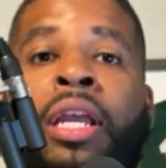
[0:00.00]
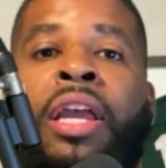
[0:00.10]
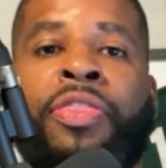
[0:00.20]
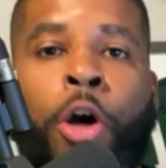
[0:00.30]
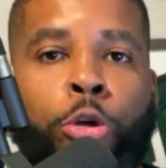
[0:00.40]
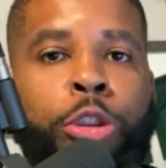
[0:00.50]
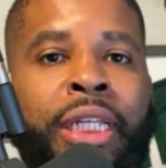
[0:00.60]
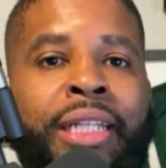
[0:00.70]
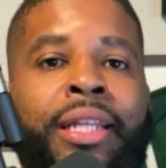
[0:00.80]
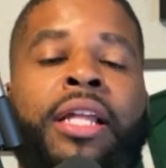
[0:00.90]
and those
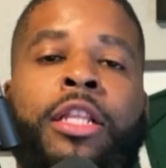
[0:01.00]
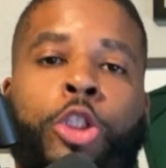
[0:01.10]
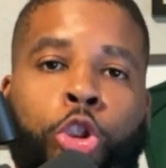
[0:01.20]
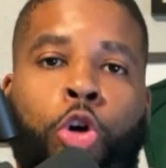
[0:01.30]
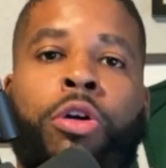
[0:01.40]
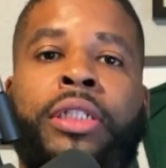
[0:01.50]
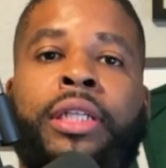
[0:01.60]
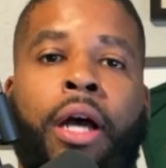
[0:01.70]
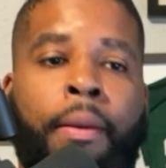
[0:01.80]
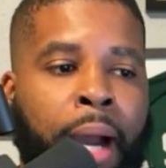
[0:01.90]
get the strongest
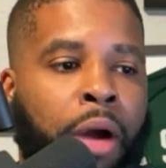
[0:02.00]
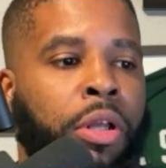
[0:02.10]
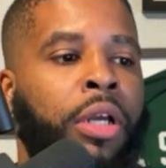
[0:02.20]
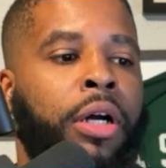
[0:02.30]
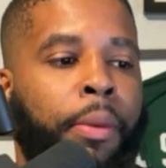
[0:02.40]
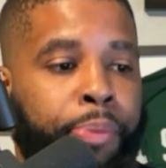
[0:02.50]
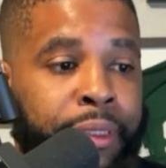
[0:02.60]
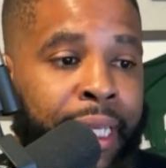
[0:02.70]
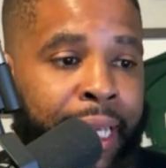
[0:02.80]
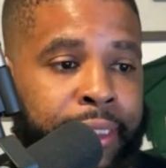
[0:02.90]
amount of
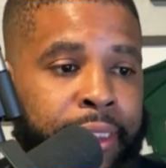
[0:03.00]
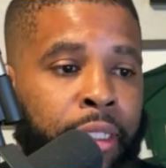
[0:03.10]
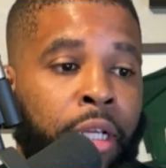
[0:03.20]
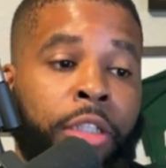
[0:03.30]
protection.